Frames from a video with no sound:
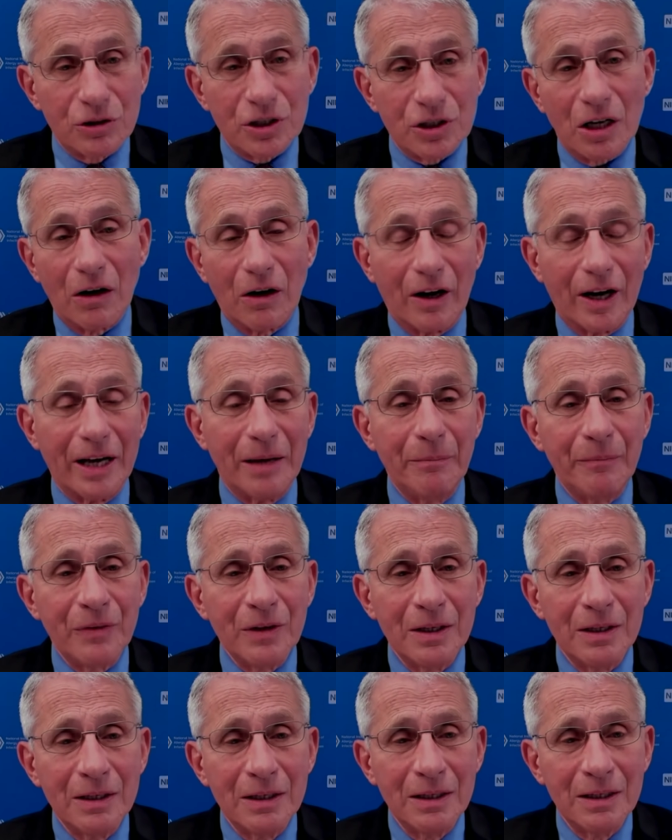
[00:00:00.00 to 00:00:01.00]
time,
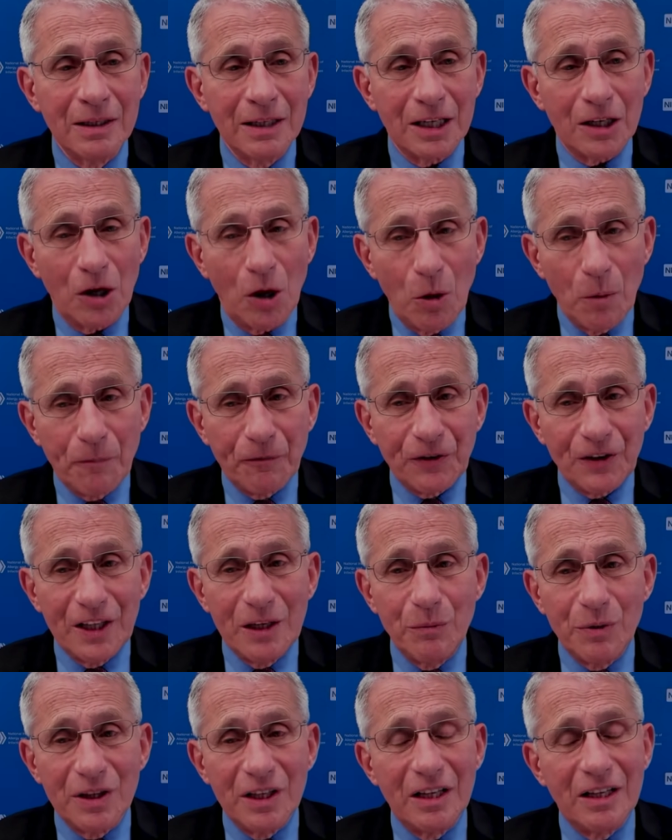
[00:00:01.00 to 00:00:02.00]
and hopefully
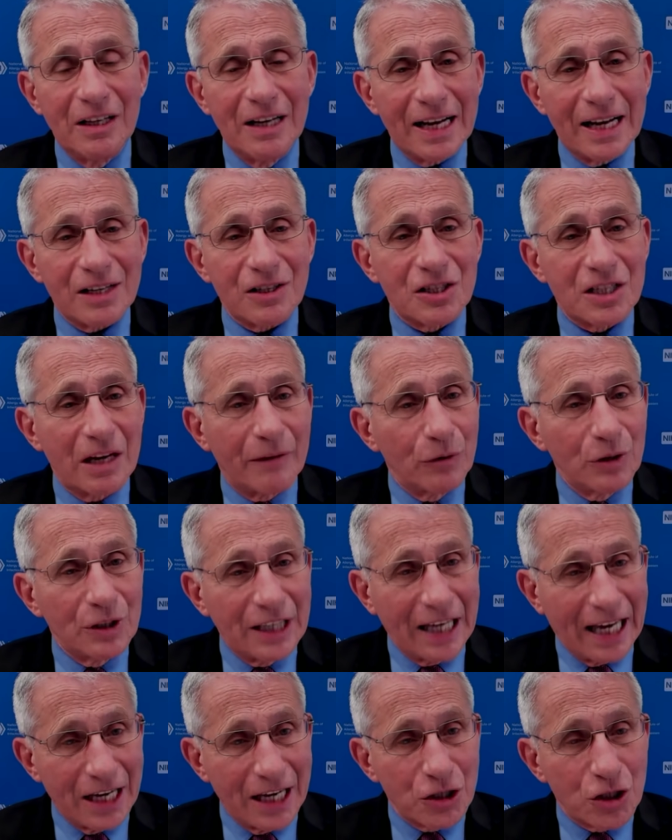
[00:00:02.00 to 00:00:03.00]
within the next several
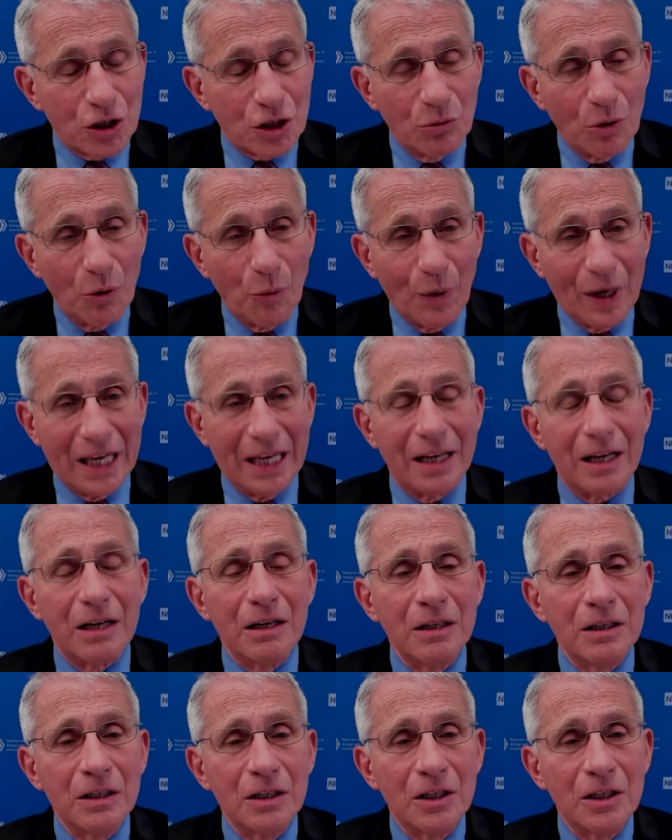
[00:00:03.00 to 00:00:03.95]
days to a week,